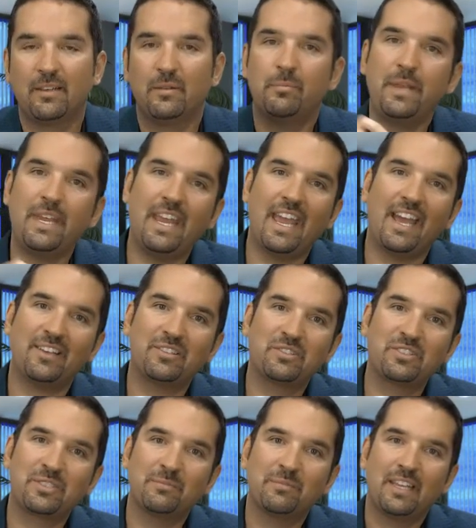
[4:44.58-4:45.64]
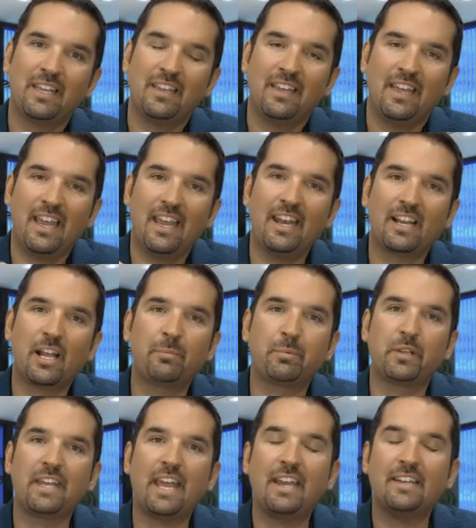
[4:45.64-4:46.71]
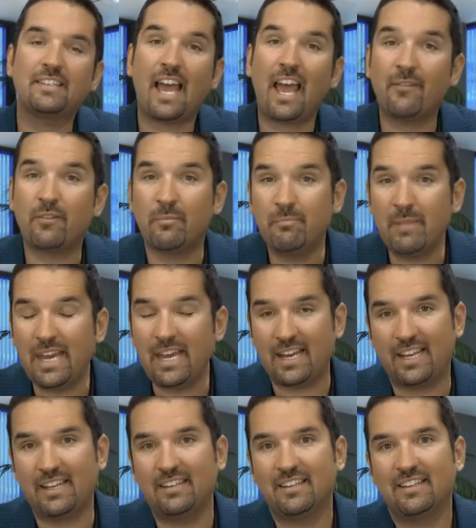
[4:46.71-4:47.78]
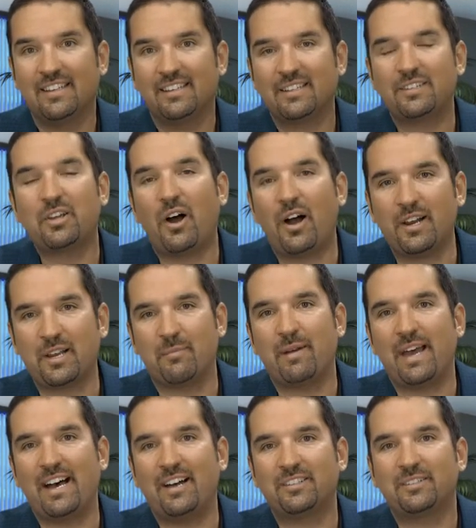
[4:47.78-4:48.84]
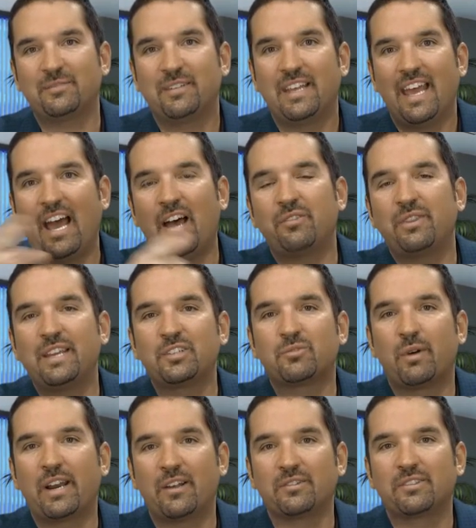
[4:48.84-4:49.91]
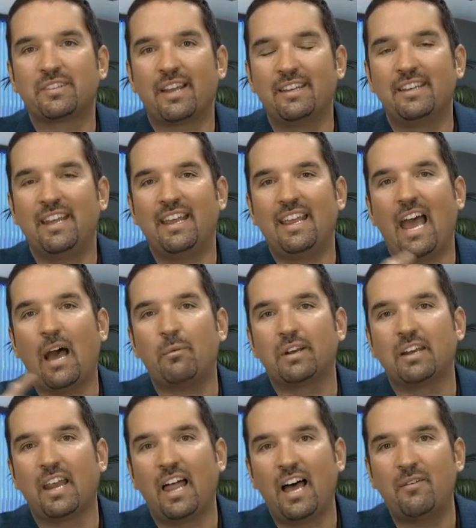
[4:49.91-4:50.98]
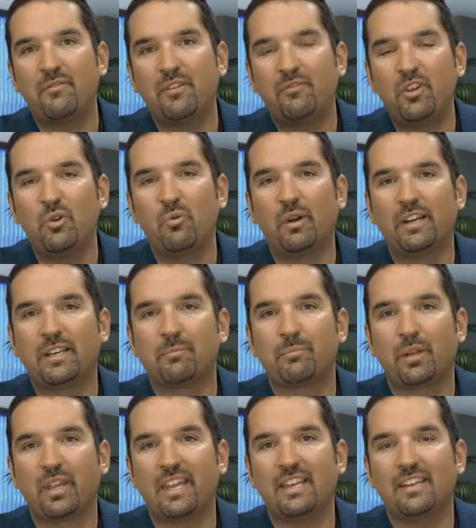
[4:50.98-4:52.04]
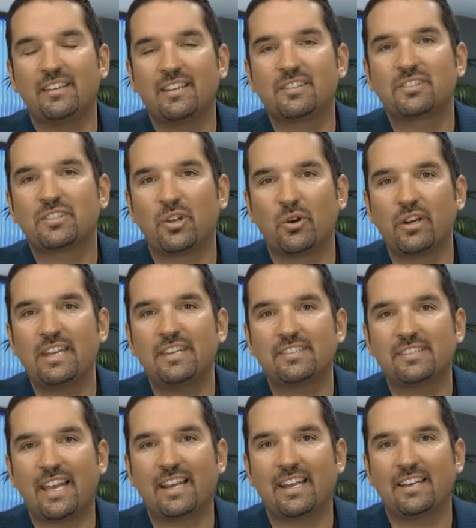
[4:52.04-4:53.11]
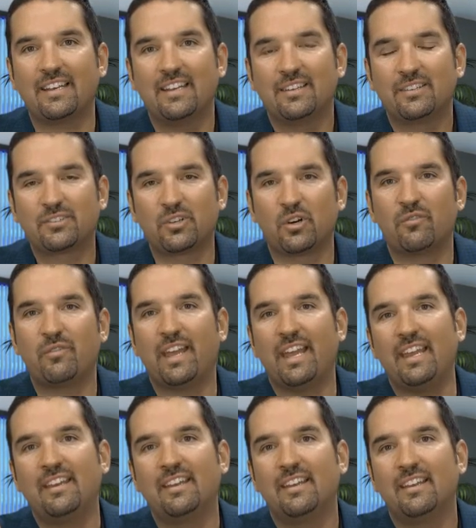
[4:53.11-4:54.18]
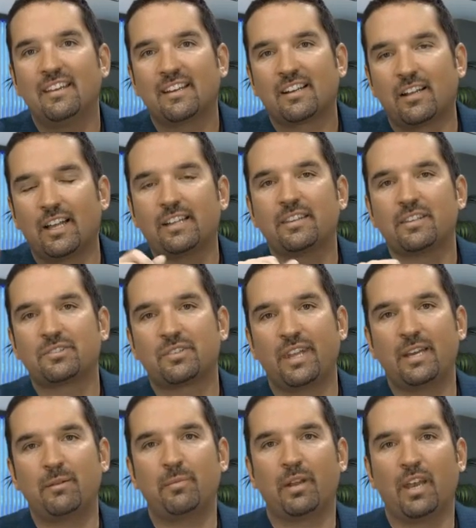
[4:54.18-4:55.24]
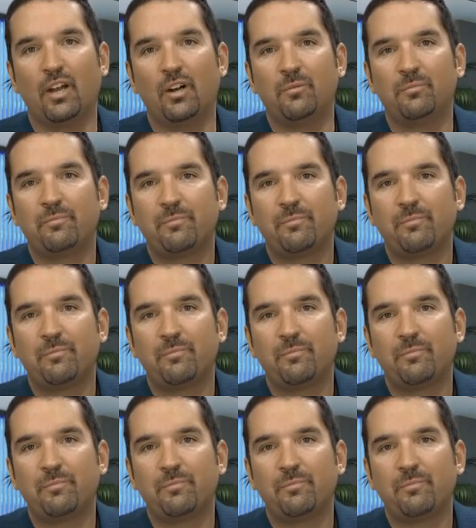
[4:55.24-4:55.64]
P.S. In a couple of days, I have a meeting to talk about how things went on Sunday. I would love if you would complete this 30-second survey. Click this link below.